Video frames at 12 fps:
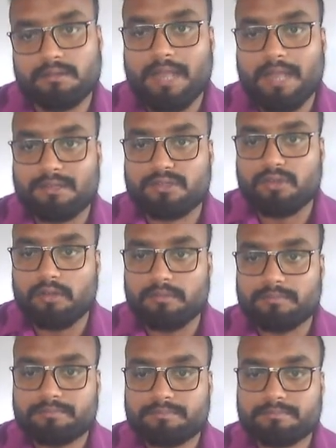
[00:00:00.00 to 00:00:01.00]
That's all.
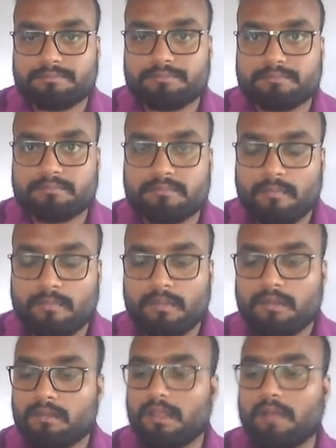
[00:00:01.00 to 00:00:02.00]

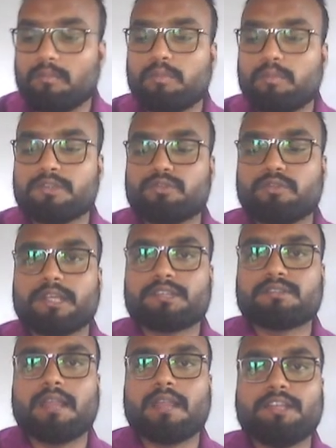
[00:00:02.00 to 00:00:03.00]
Now moving to
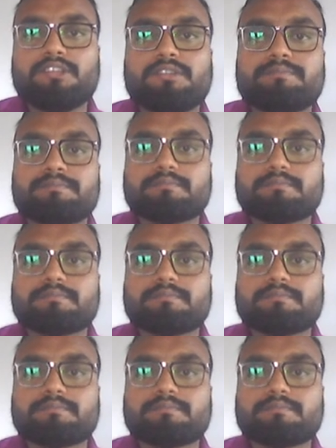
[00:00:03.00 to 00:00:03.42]
next slide.